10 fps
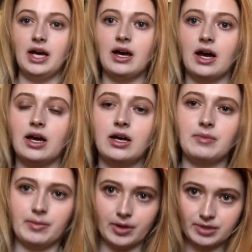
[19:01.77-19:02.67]
yeah,
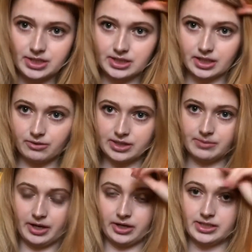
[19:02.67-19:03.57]
I'm probably just gonna run
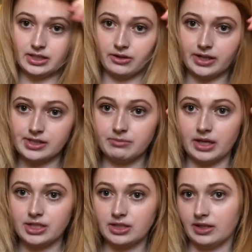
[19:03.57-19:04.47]
some errands and go get some
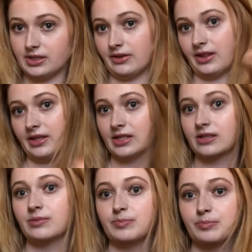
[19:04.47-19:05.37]
lunch, and so I think
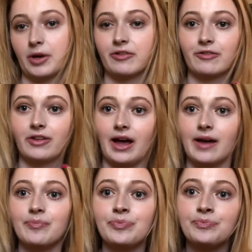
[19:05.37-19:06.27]
this is perfect for
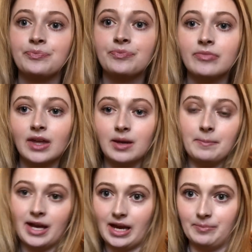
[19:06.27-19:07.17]
that.
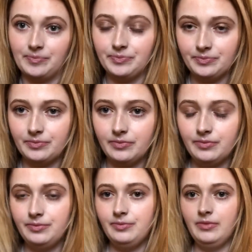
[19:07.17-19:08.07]
But yeah,
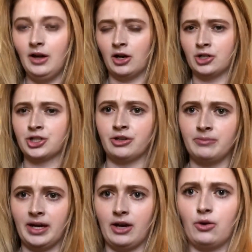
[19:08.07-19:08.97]
I'll show
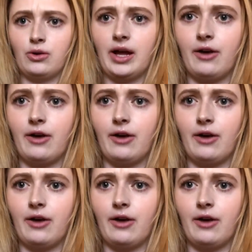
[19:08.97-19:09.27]
you my whole